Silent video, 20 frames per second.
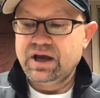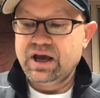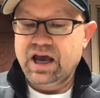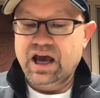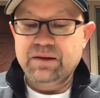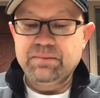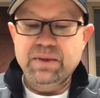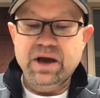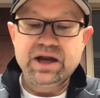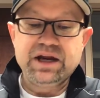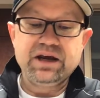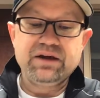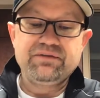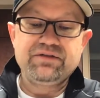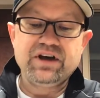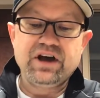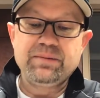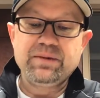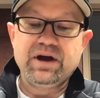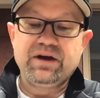and many of
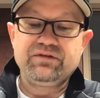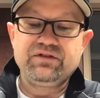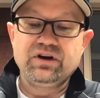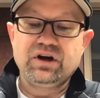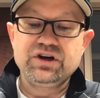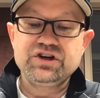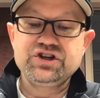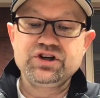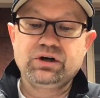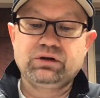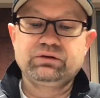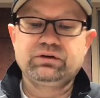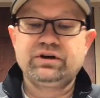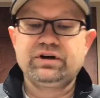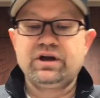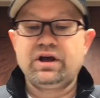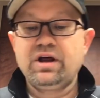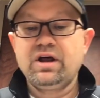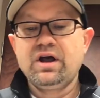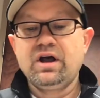them have young
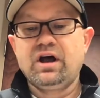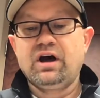children